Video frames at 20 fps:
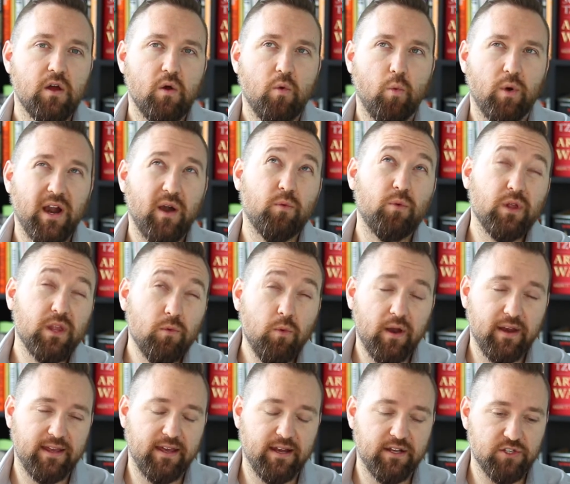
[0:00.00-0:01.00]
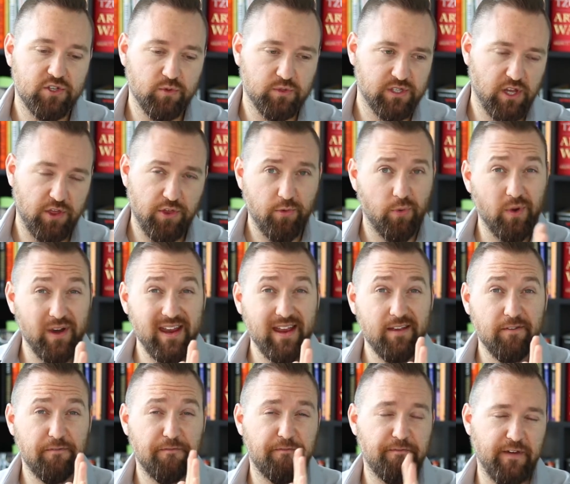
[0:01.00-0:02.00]
what I really want to get into is the
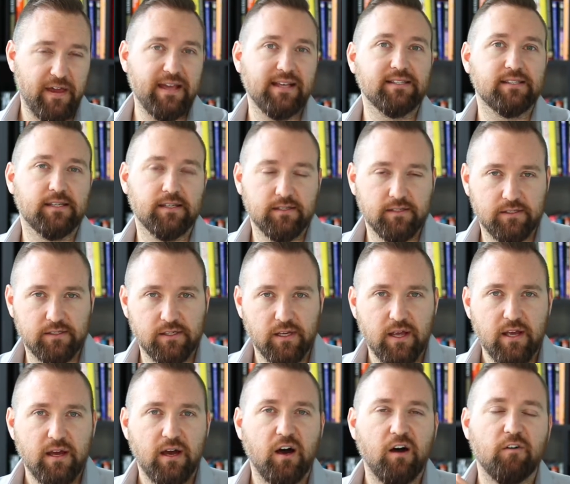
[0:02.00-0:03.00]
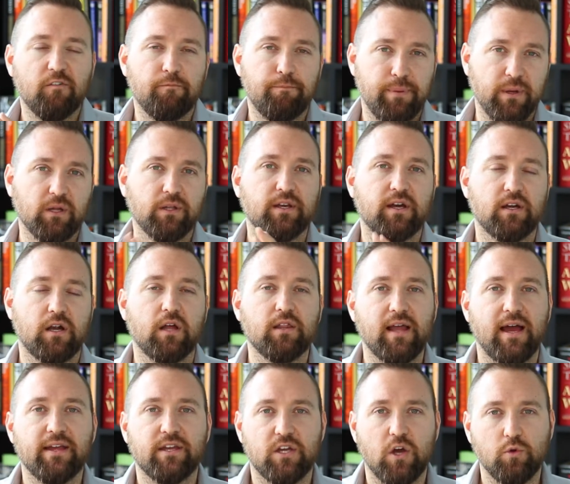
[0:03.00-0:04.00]
three phases of building an
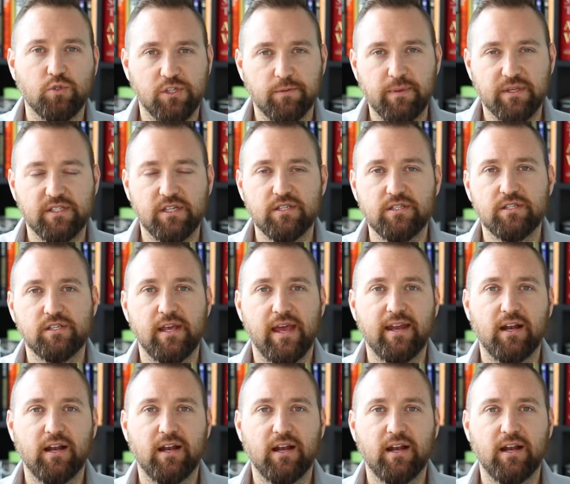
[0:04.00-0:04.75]
online coaching business,